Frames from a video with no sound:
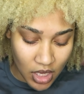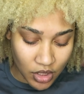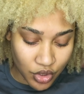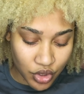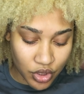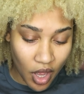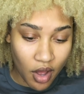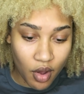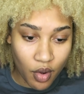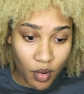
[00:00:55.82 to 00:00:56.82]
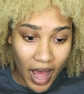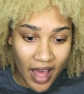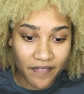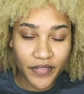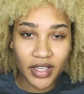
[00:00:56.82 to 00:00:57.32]
So
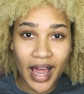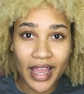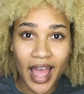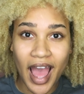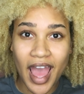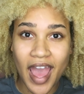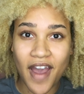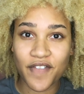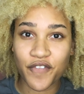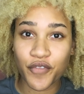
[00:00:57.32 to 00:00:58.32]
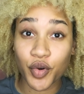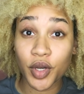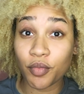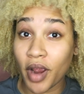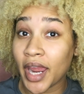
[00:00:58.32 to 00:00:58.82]
I feel like I have
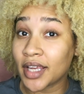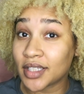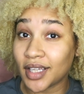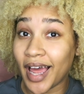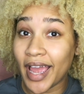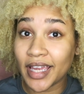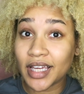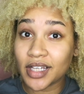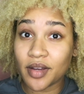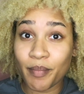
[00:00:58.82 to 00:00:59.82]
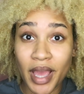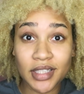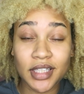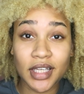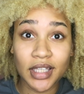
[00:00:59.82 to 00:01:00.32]
free reign to like
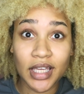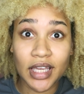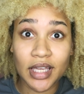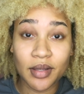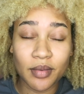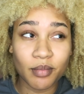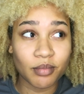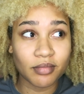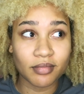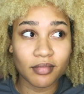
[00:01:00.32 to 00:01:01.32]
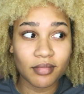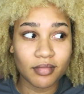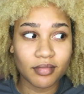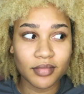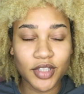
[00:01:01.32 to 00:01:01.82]
basically
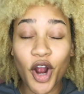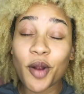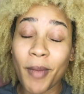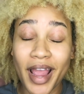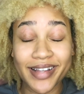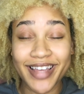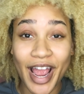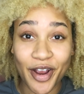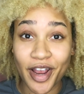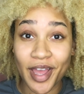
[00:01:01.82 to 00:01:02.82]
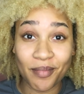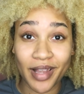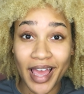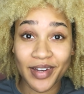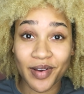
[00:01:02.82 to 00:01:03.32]
turn my entire head
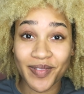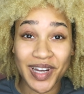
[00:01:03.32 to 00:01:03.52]
platinum,